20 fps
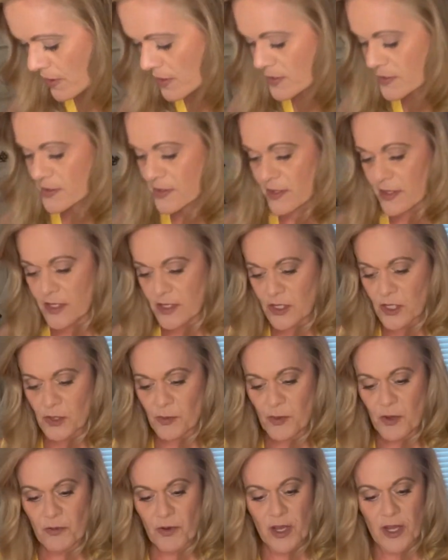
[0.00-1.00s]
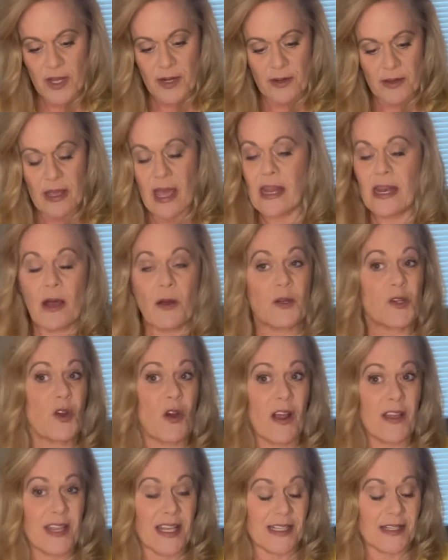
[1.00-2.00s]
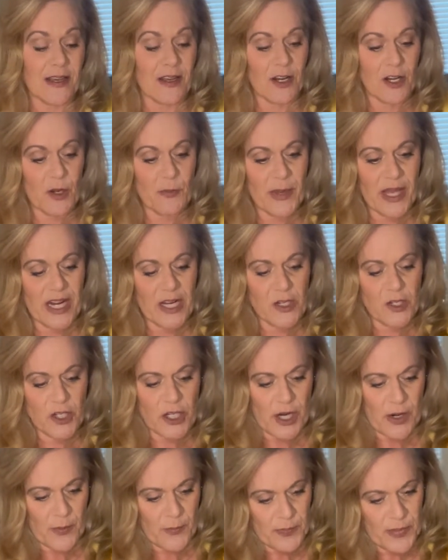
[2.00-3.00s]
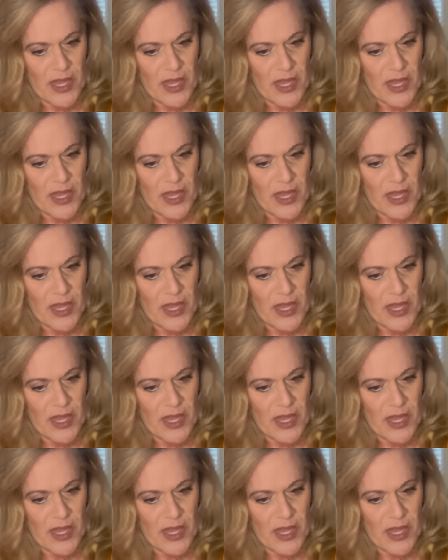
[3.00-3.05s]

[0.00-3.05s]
So let's just move on, and I'll try these on in a minute and share.